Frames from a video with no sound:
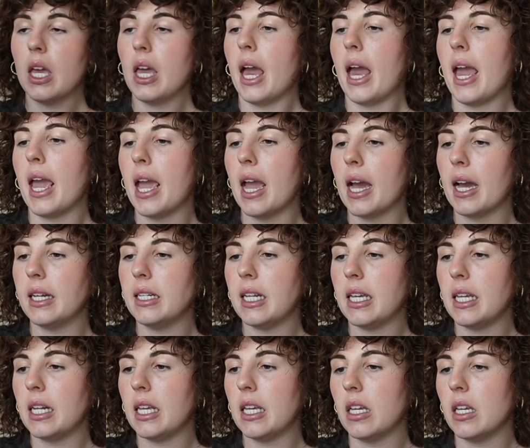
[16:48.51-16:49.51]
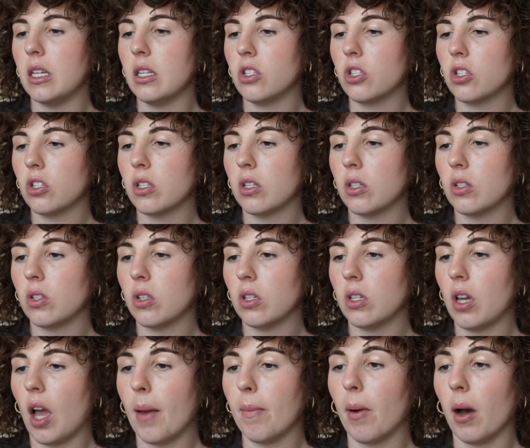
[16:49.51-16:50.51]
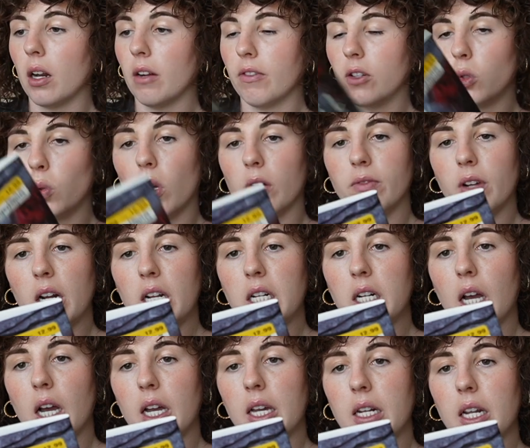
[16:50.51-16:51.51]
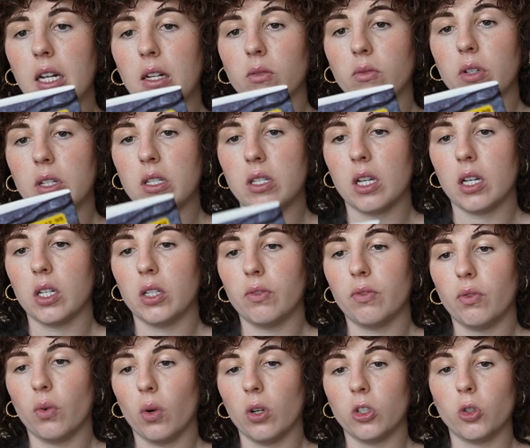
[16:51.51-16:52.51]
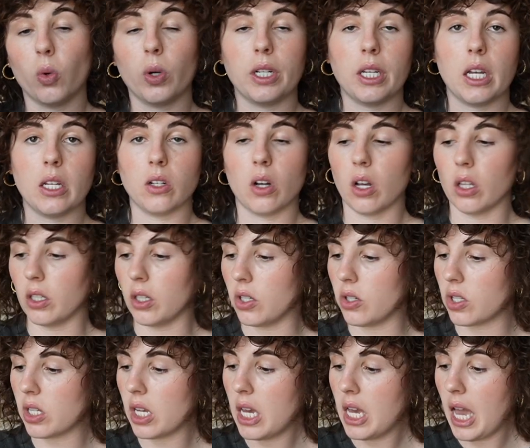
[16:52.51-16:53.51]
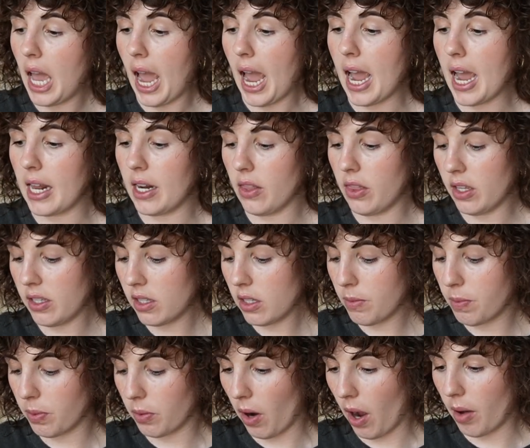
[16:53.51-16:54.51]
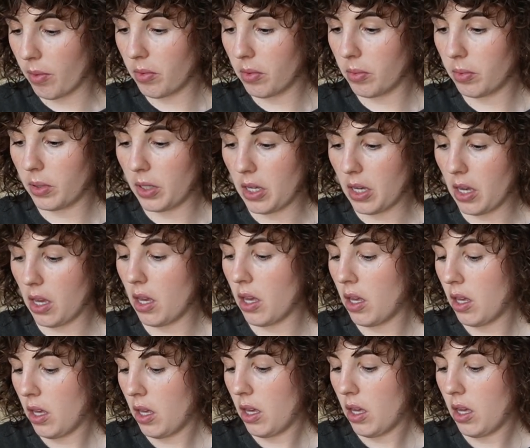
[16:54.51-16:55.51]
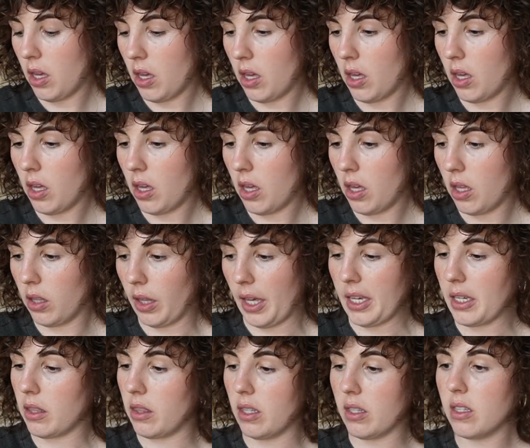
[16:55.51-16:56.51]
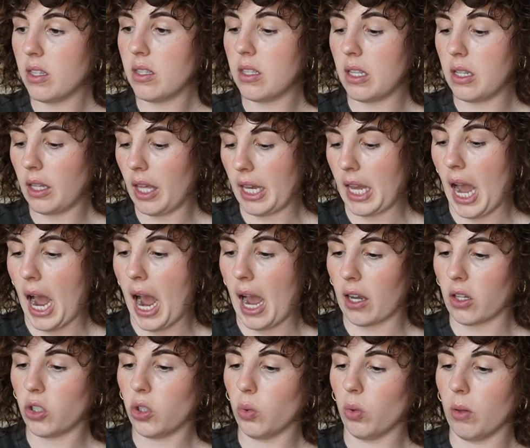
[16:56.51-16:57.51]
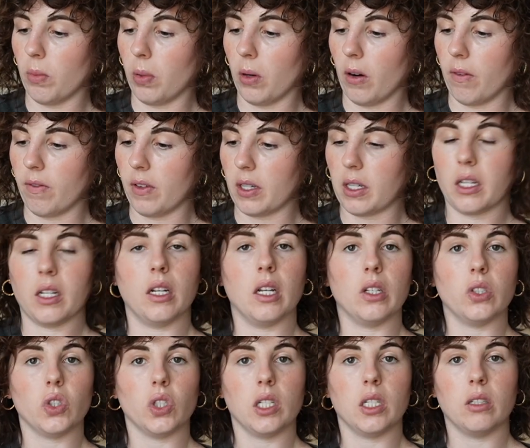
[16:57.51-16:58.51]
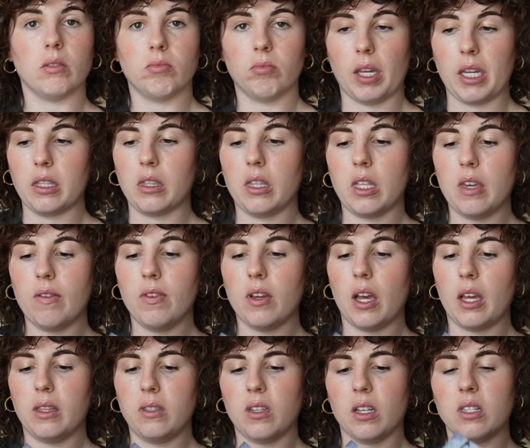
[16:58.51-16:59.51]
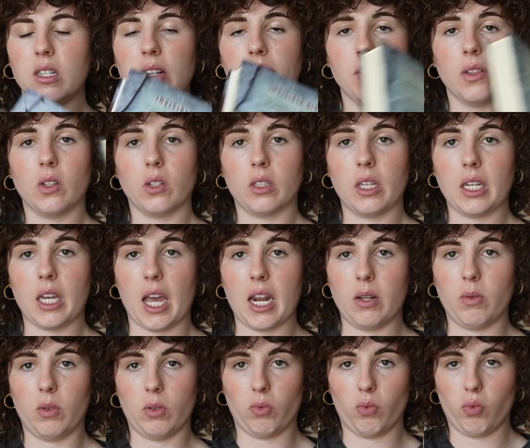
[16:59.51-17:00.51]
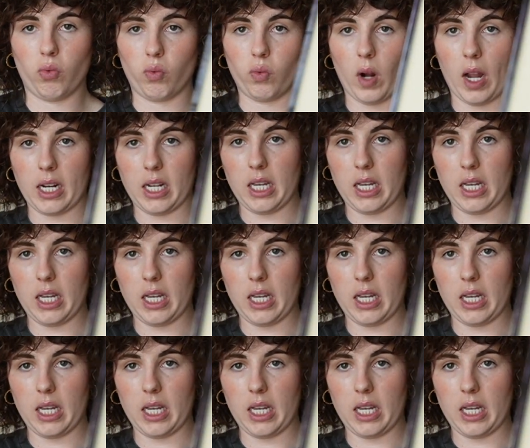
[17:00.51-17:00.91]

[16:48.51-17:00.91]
And it is, I bought it for $12.99 and it retailed for $28. And this is probably, like, this is in like actual perfect condition. Like, even it doesn't even look like anyone read